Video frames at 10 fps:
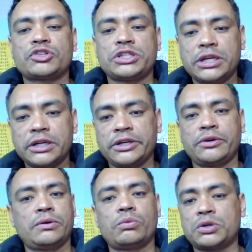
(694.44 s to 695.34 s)
our
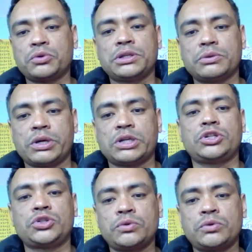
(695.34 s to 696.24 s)
scenario, what do
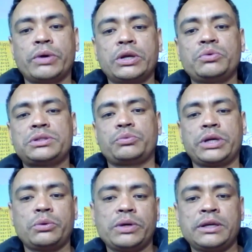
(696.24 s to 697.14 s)
we do
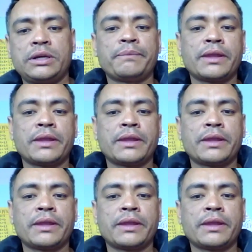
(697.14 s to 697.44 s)
when we